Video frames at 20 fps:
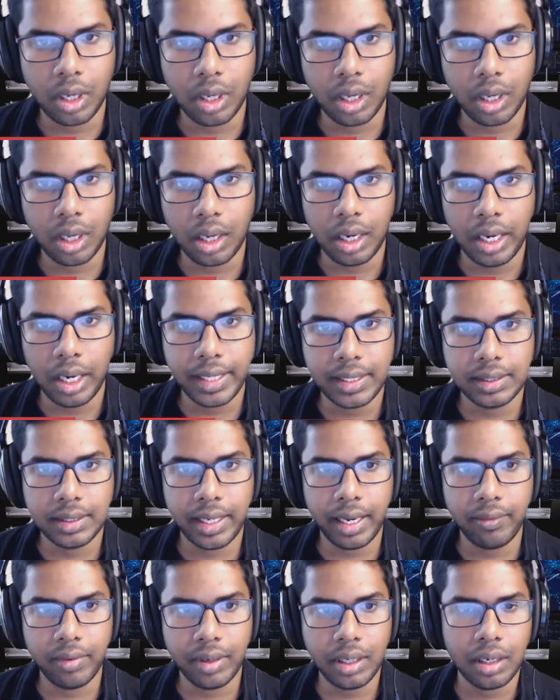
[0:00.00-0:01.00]
let's
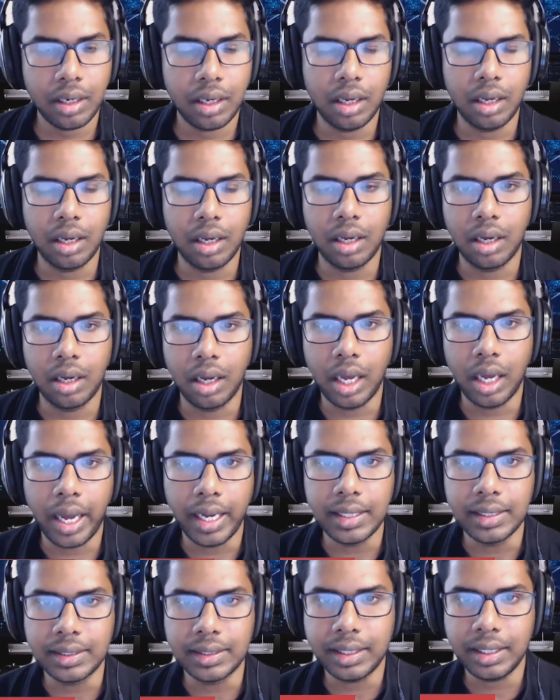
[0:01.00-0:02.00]
dive in
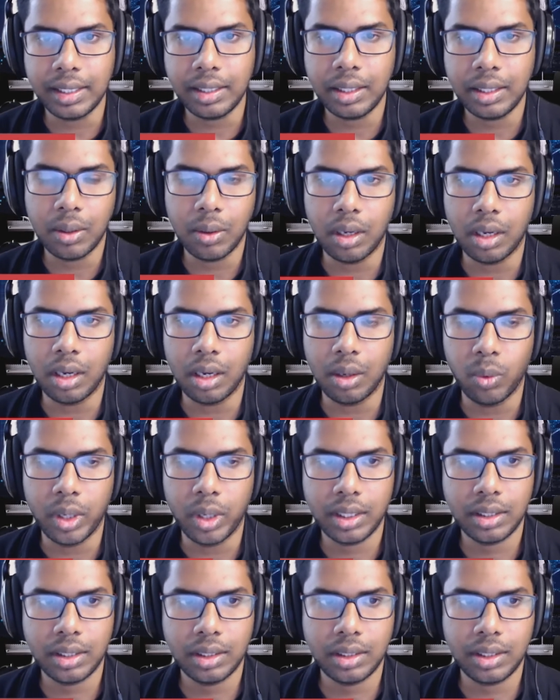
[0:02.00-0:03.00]
and see
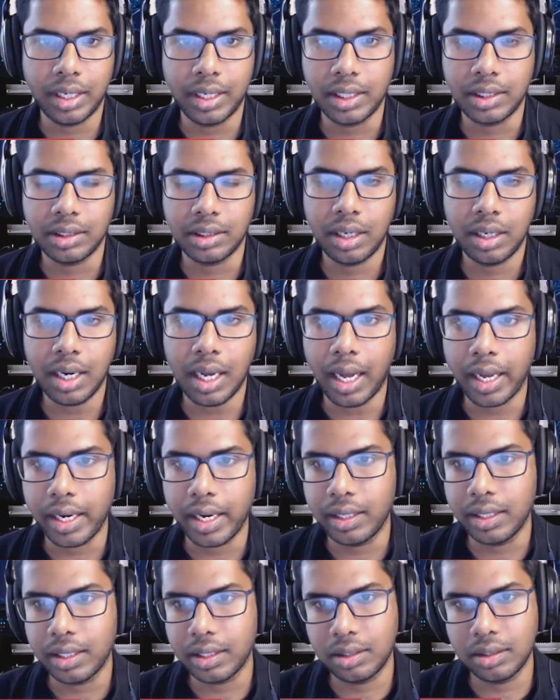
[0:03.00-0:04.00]
what the traditional
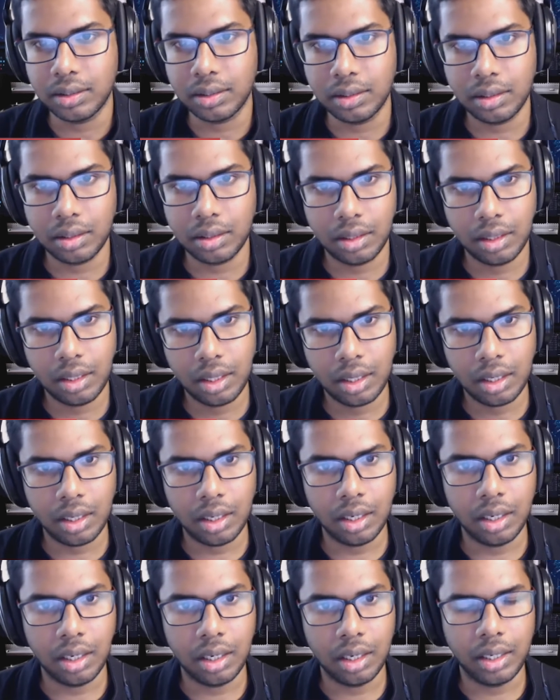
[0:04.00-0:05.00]
architecture
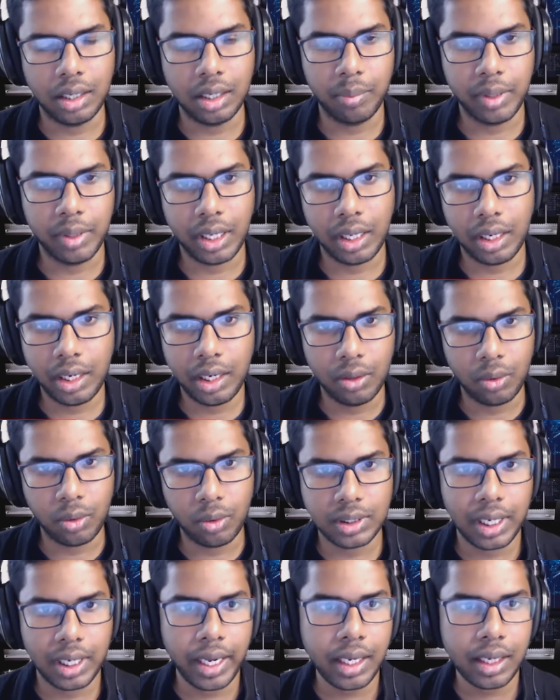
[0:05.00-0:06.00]
typically
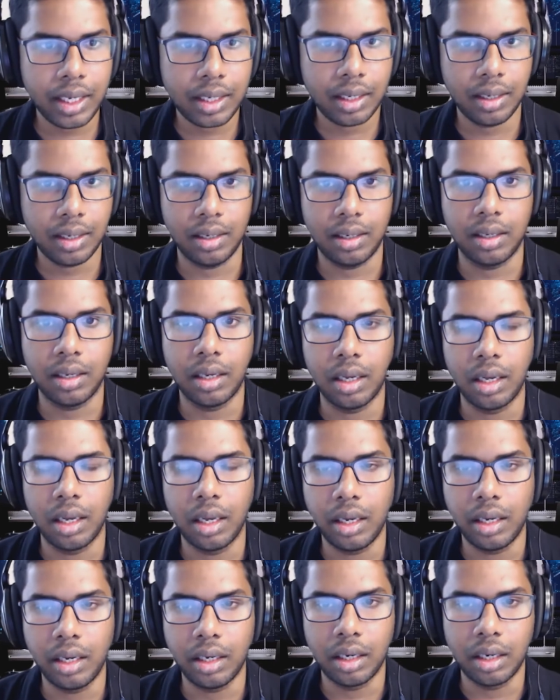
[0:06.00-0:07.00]
looks like
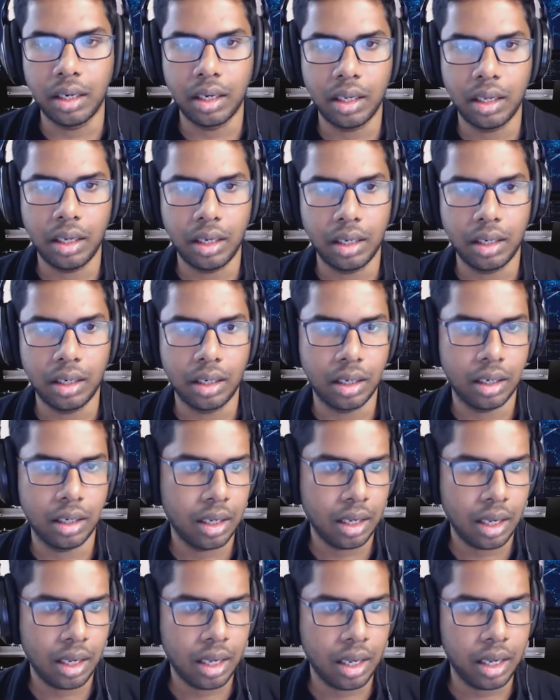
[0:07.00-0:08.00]
in
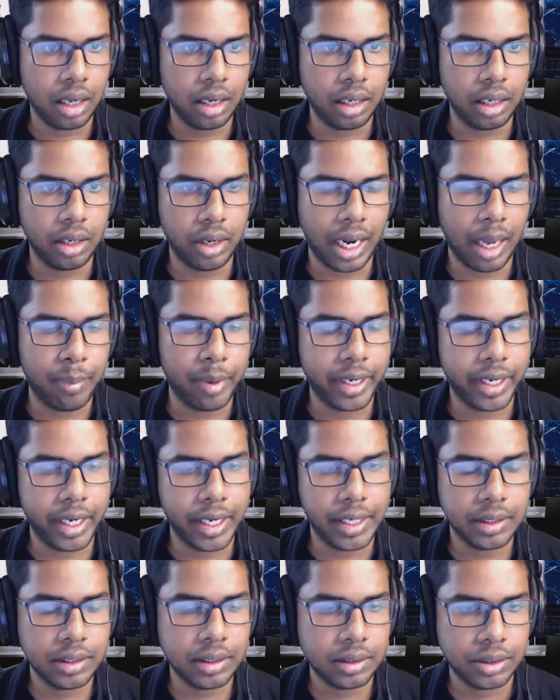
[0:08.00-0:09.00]
your
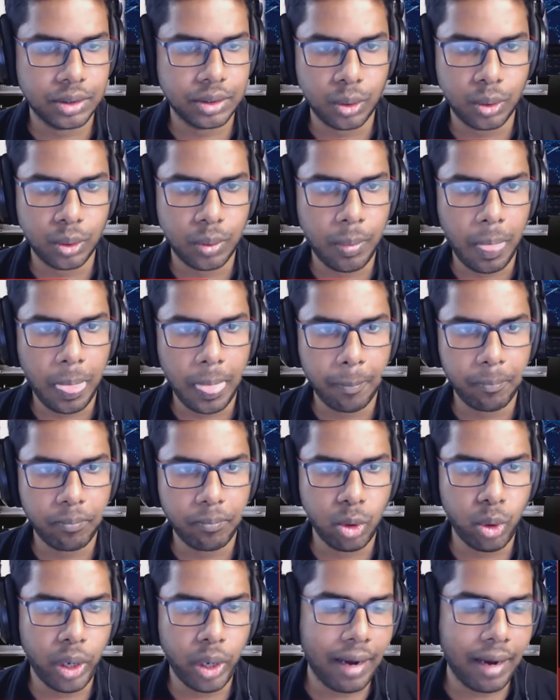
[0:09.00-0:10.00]
application. So
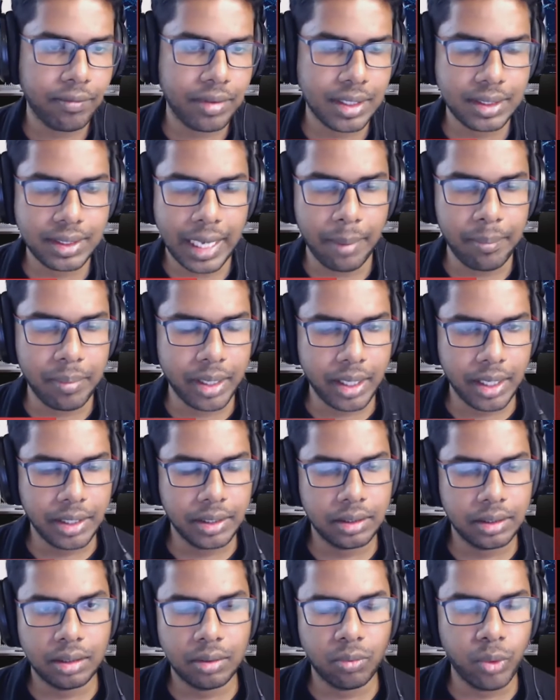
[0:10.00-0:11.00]
you have this
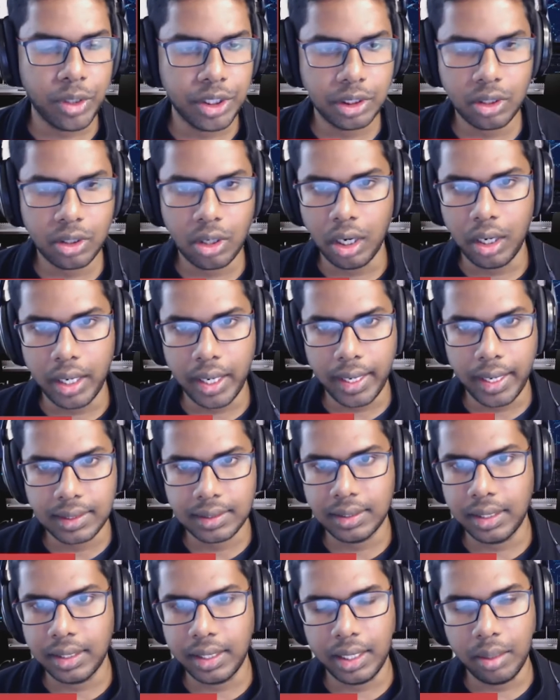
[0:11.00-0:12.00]
application which
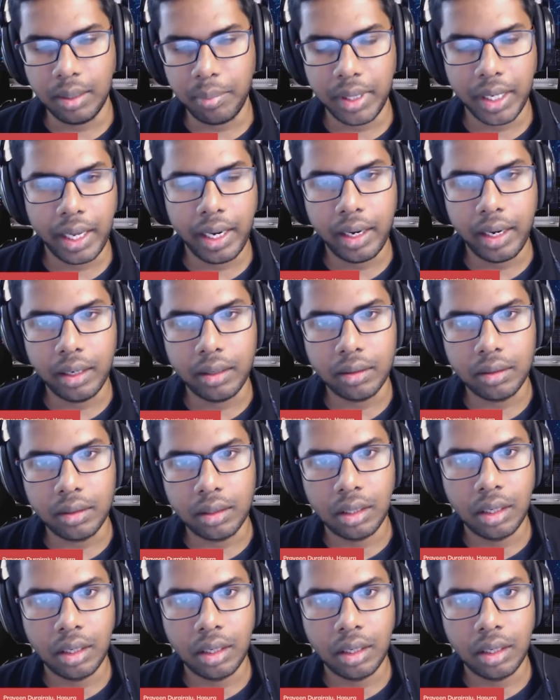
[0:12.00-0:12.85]
contacts the API layer,